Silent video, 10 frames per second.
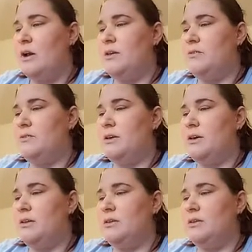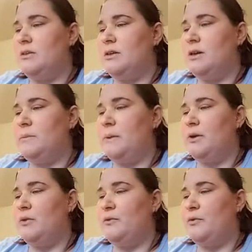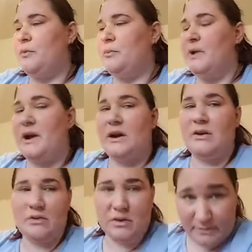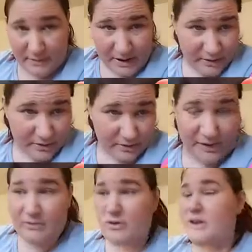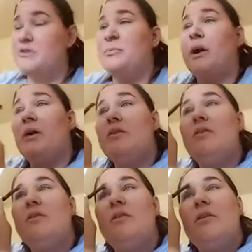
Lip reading: I use it in EP04 brown because my hair is kind of reddish brown.